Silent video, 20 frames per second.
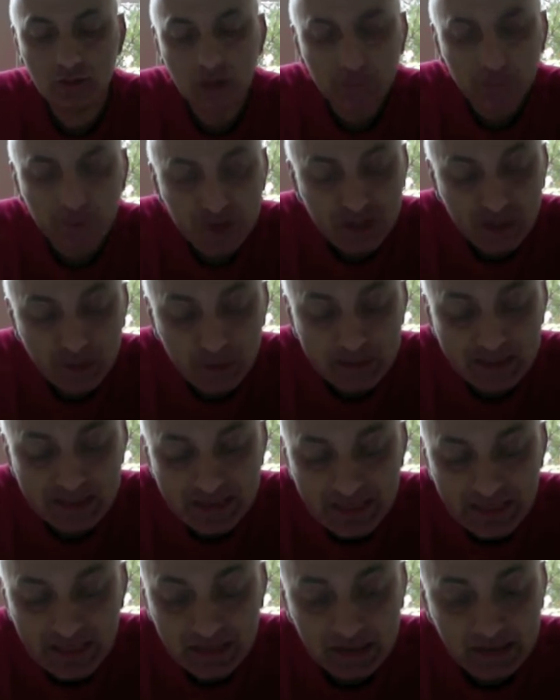But she was
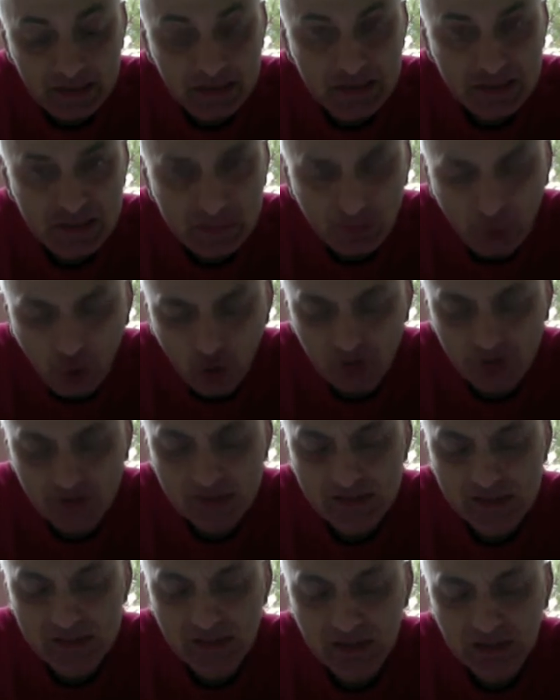seeing
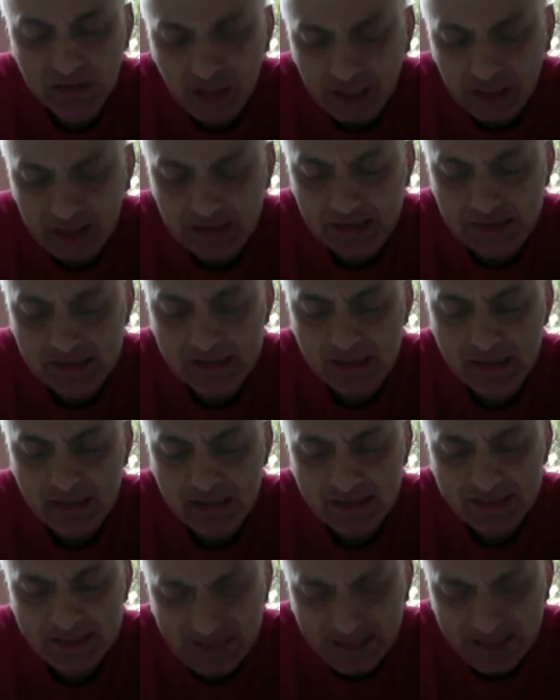spots, lines,
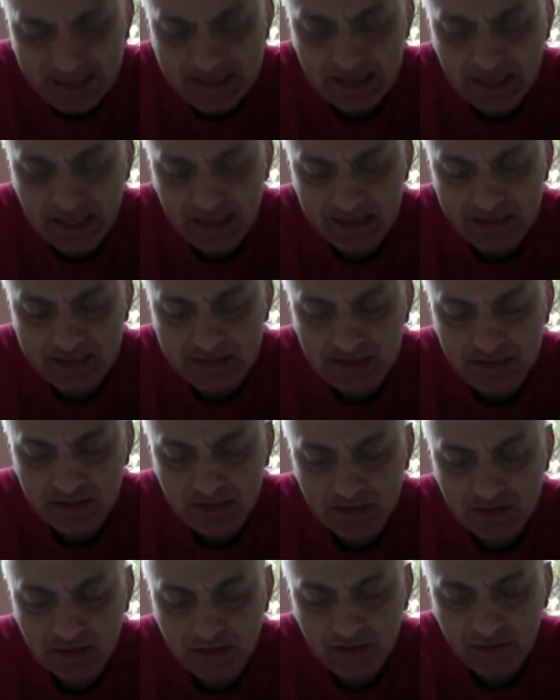zigzags.
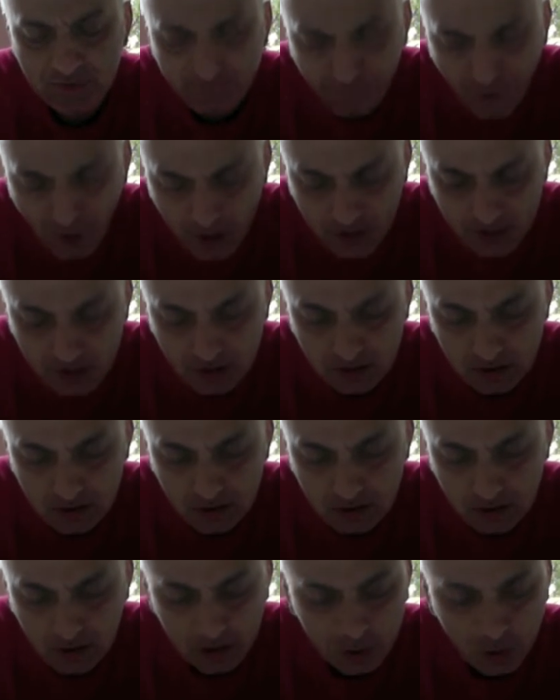Fuck!
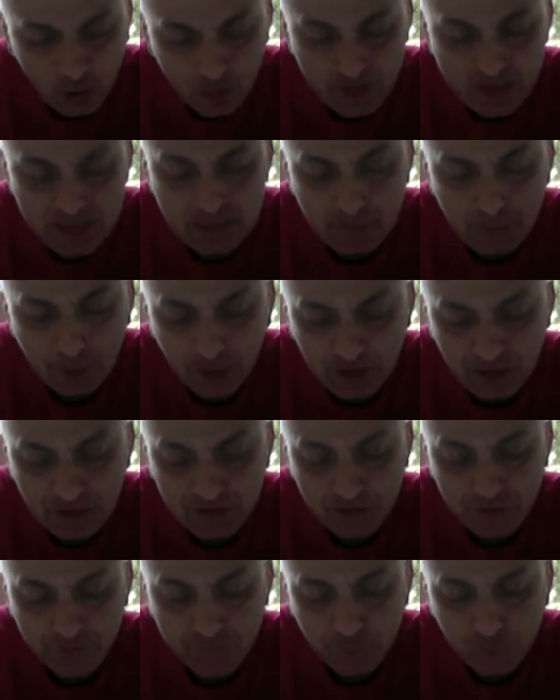Laura spun at
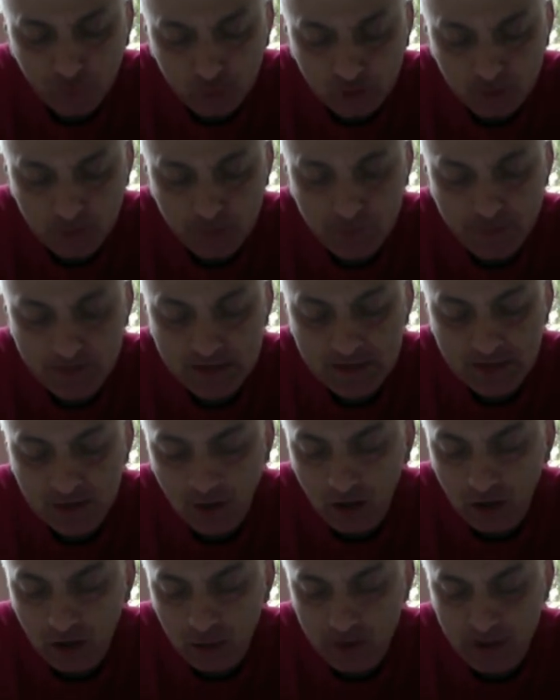the fulcrum of the
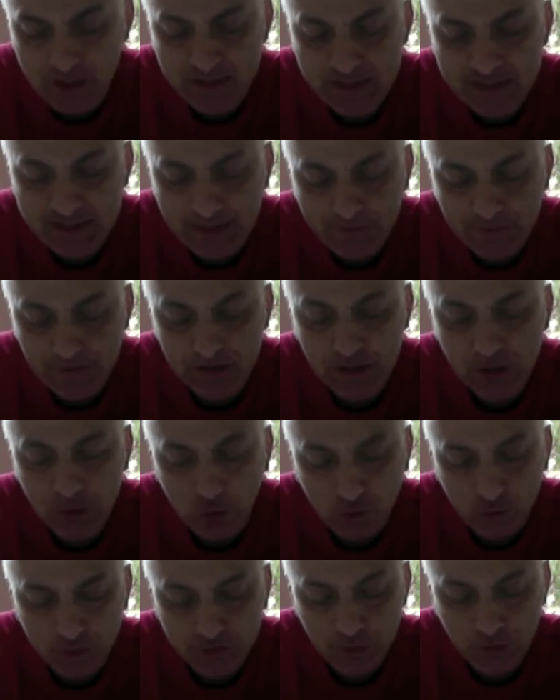star with its 7
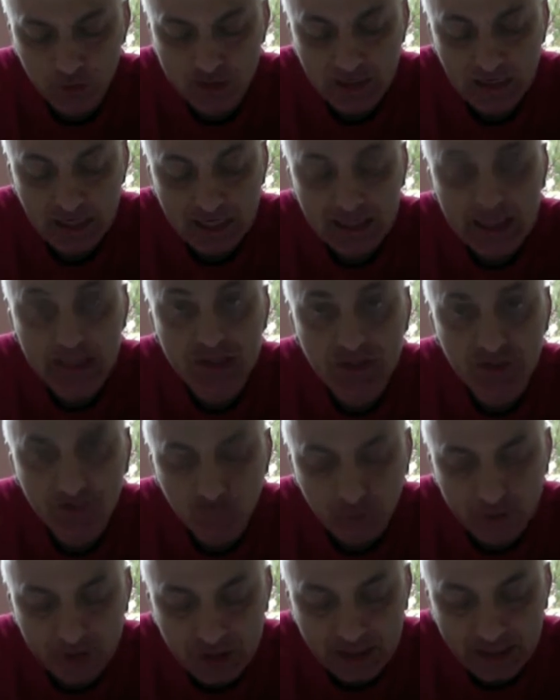corridors, each of
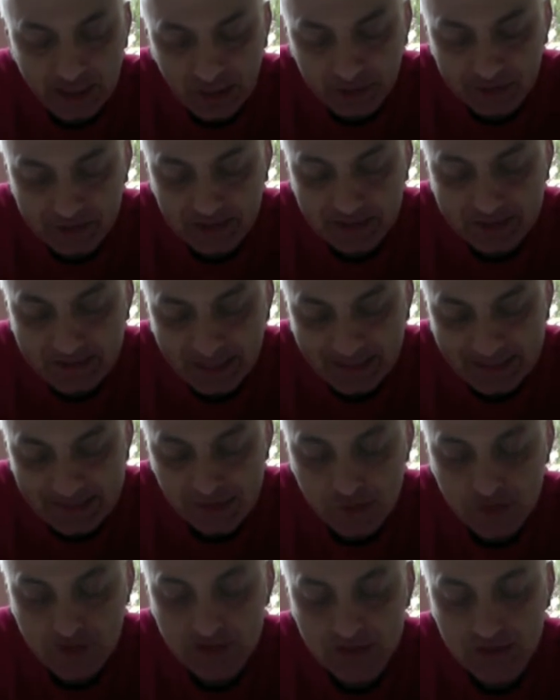which carried the
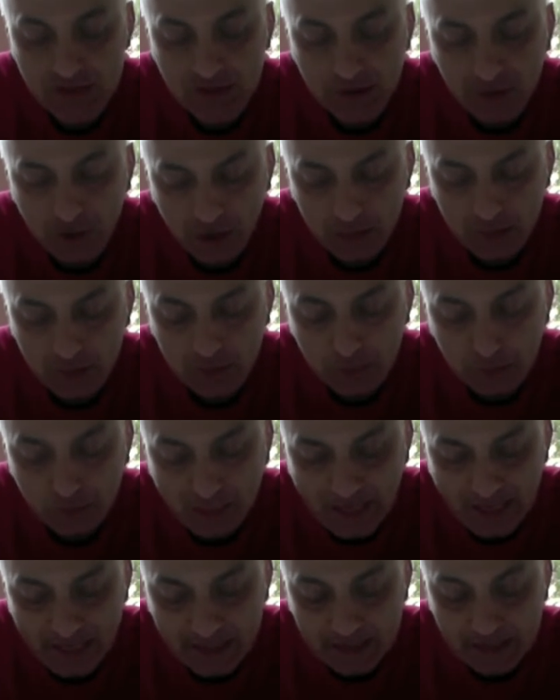dancers into carbon
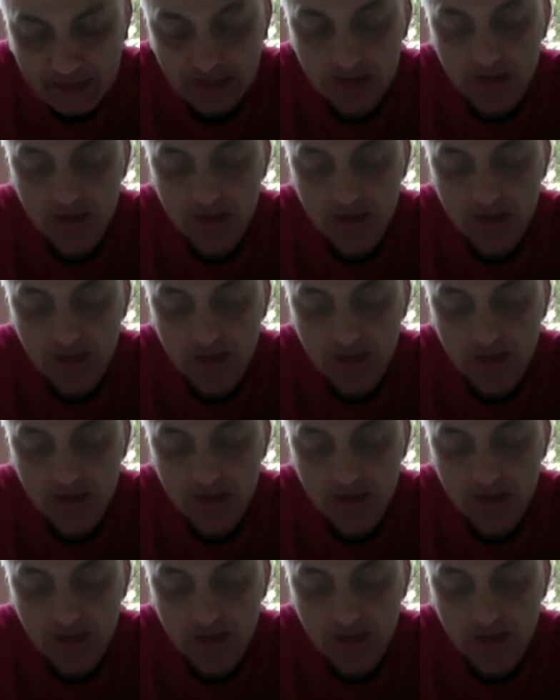black.